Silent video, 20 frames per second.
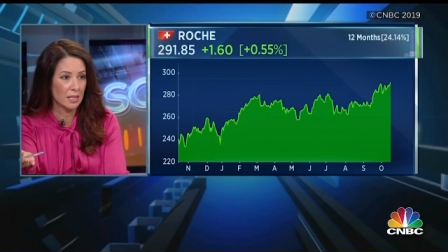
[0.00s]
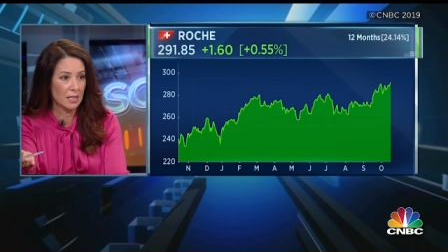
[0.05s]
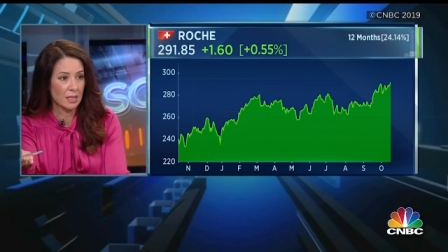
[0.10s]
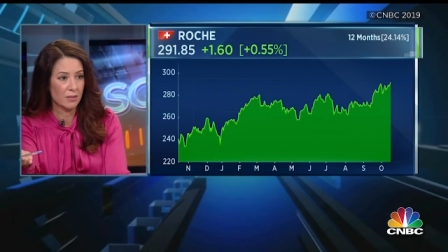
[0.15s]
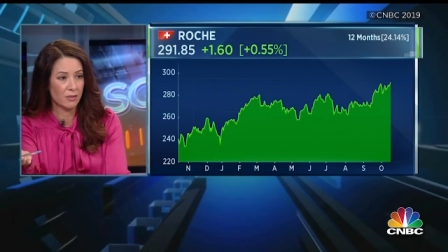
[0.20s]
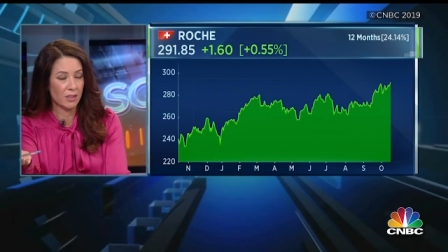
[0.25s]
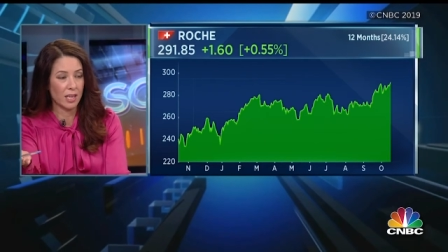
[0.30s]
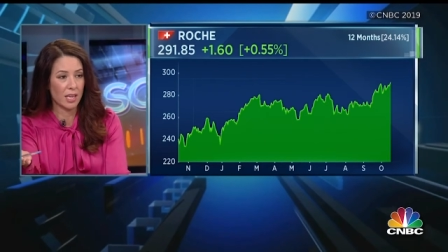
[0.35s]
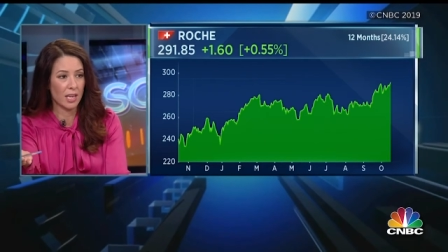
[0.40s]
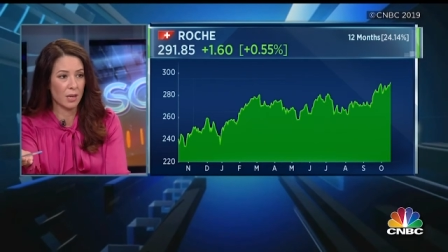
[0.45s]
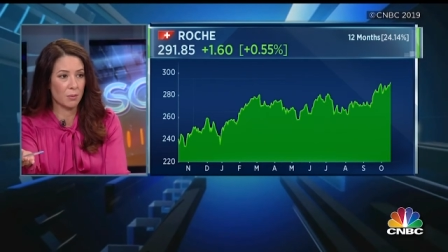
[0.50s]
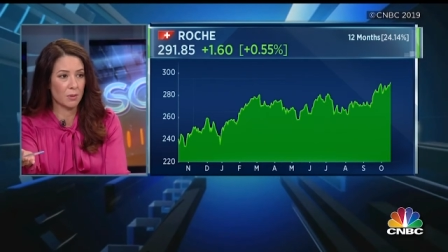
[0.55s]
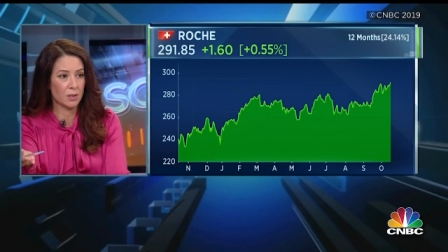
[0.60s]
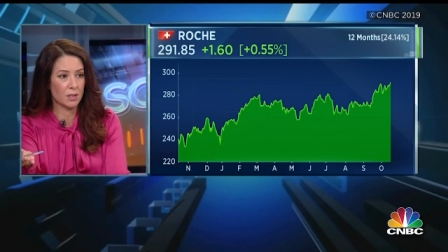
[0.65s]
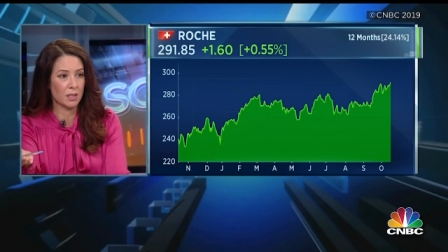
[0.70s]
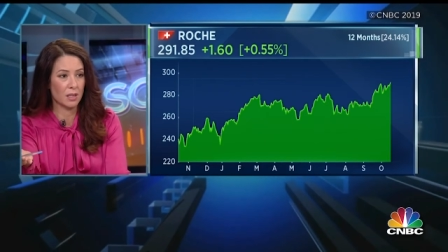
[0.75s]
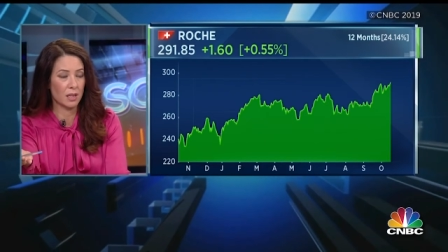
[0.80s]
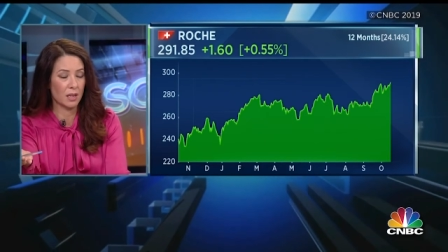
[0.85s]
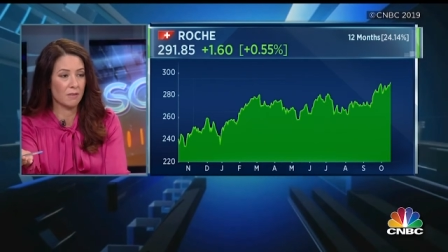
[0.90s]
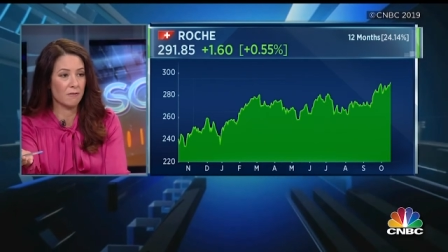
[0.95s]
that he was
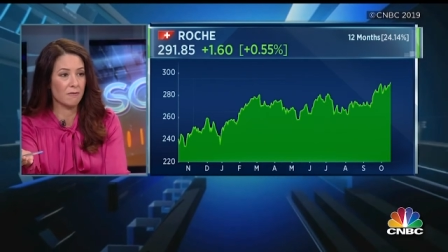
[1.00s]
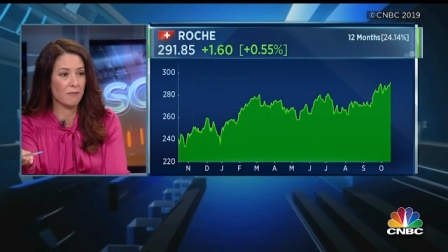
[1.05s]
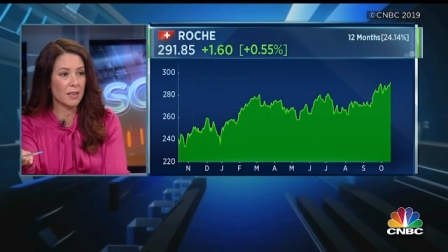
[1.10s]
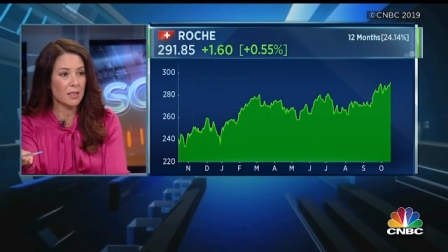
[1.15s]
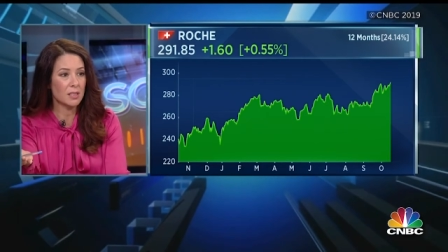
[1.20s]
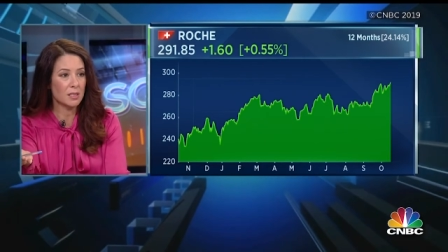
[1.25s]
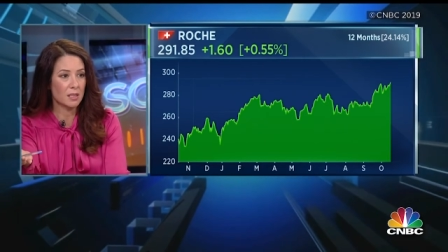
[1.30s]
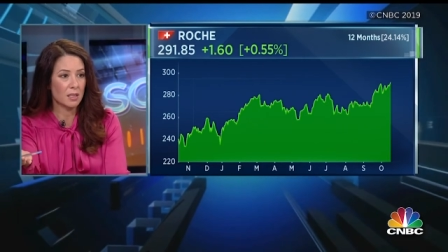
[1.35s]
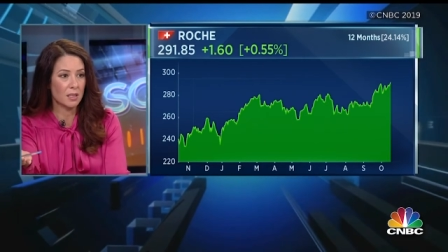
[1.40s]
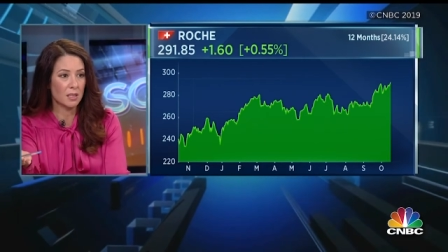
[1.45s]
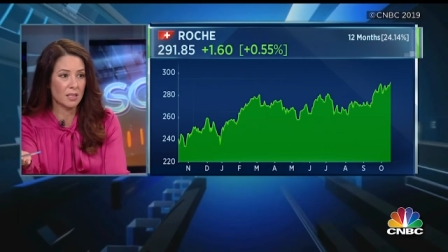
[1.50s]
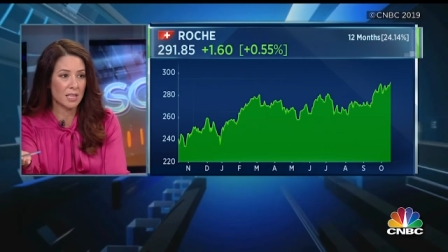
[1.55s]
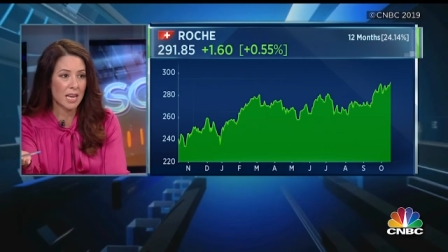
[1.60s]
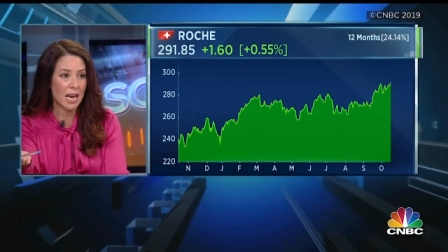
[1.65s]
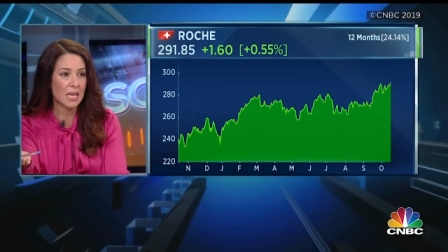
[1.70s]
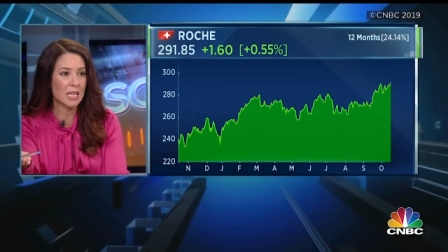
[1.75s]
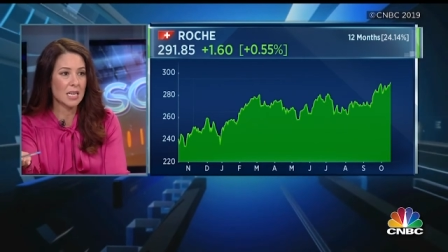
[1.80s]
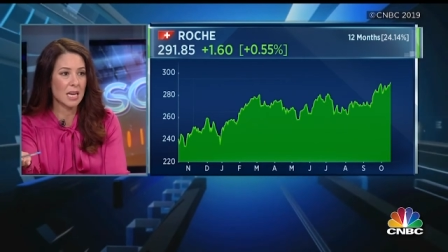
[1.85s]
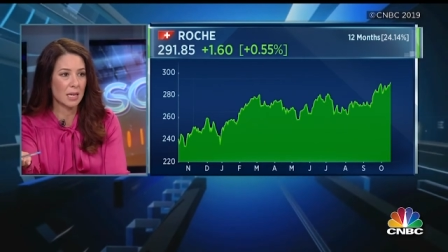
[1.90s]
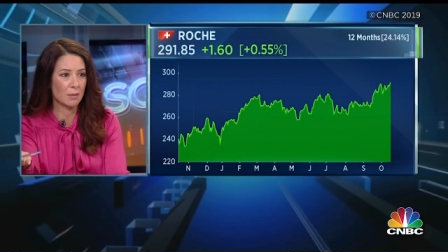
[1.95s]
invested in, tech
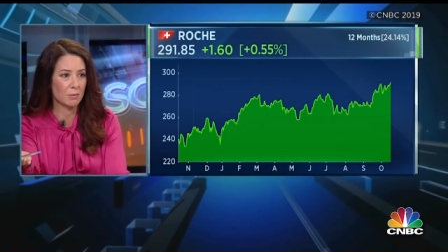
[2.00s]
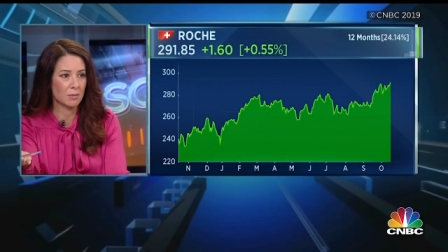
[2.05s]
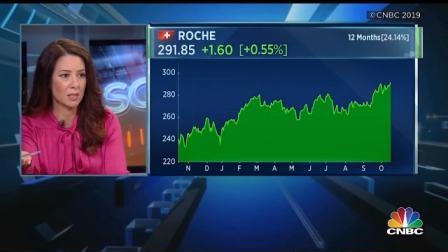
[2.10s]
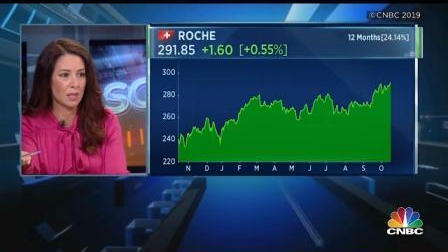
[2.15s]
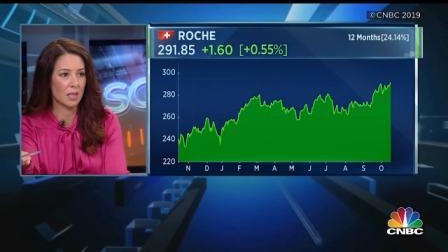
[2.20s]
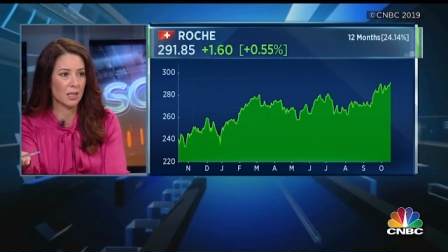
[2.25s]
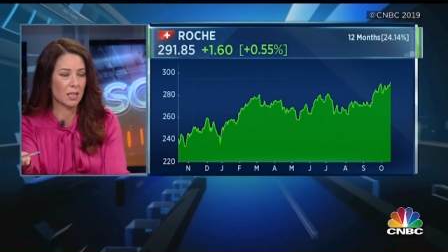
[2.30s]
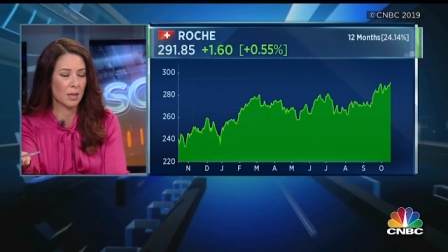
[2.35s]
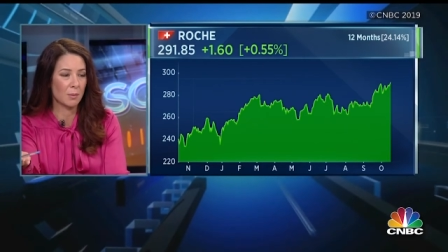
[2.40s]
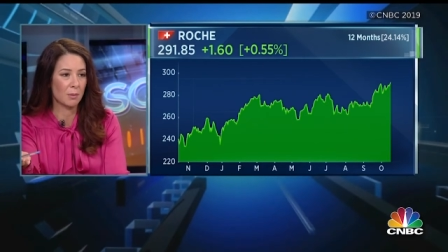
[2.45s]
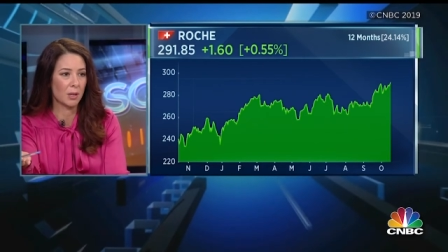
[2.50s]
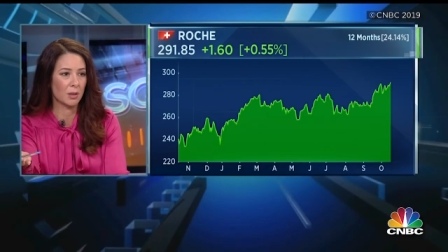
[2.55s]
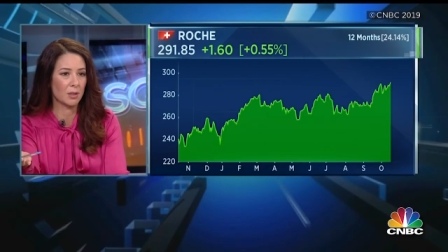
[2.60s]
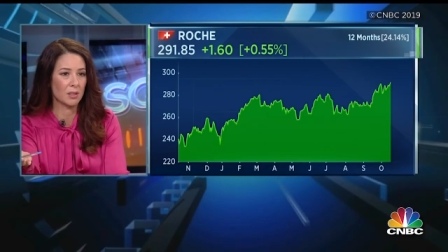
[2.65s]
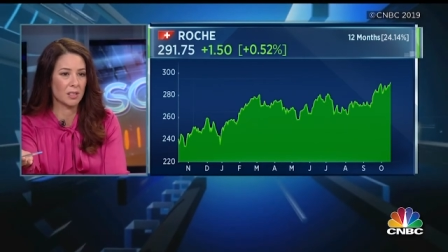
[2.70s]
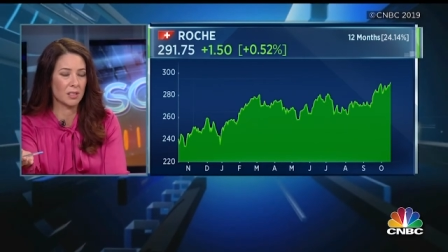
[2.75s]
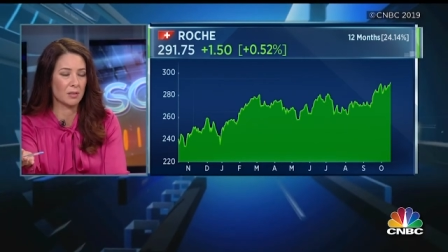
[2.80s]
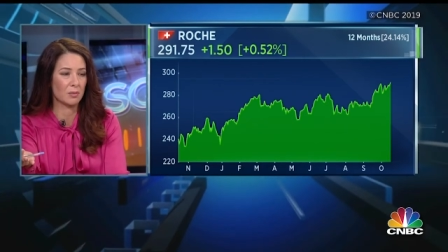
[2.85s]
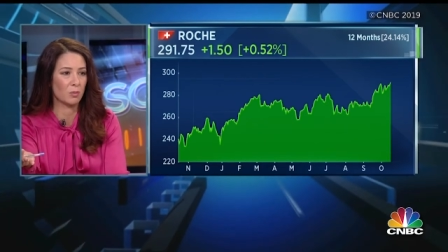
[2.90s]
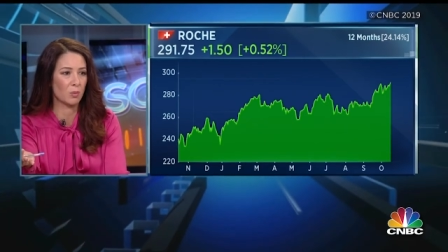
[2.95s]
names that
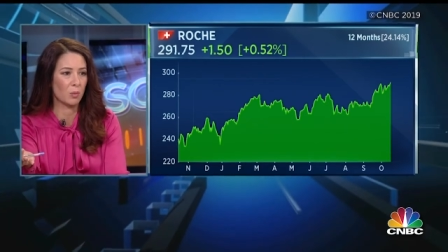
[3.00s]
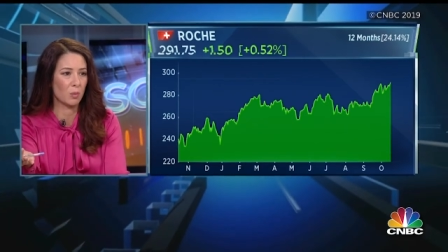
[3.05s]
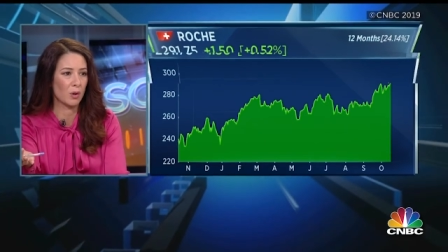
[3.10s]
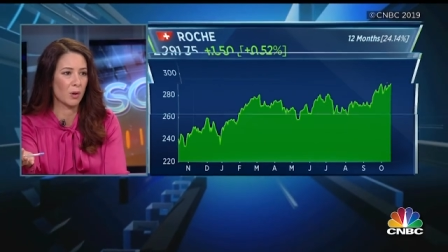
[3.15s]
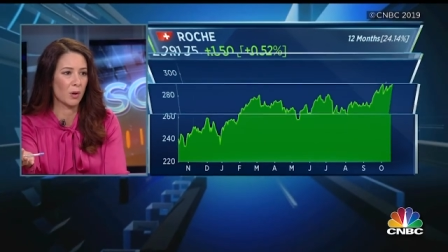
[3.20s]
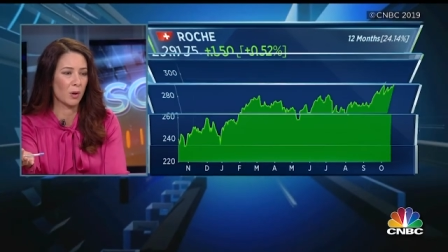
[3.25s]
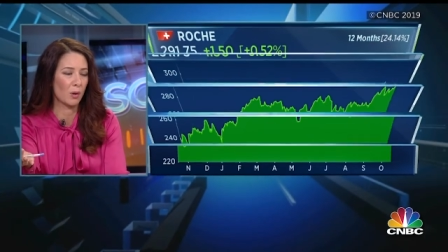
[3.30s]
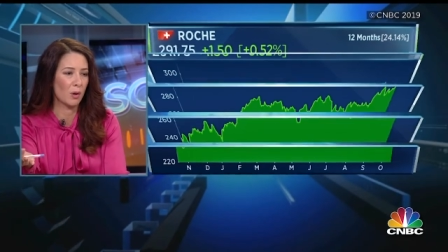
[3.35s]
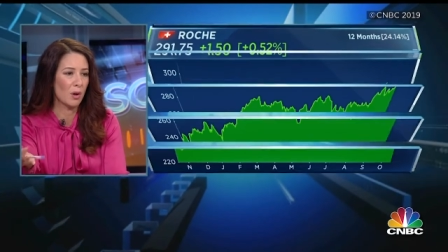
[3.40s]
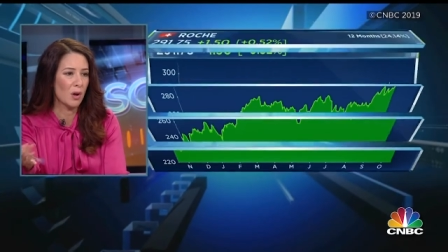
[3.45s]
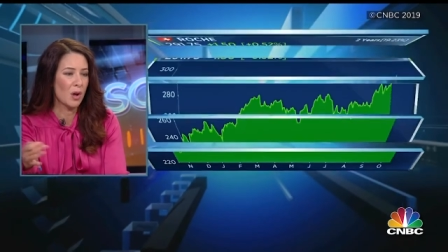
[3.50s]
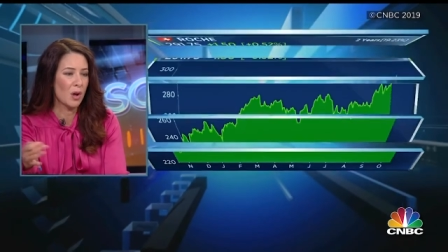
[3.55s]
companies were